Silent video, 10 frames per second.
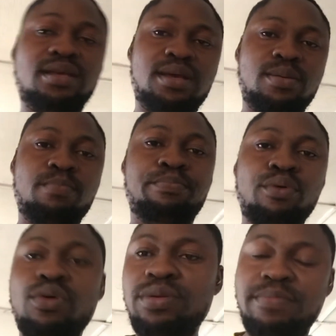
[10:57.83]

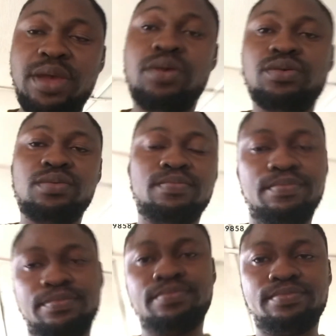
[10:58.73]
bone meal.
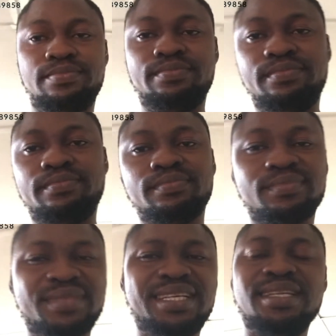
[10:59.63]

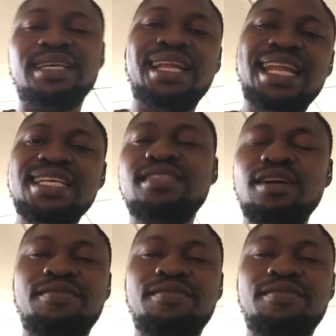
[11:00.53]
The list of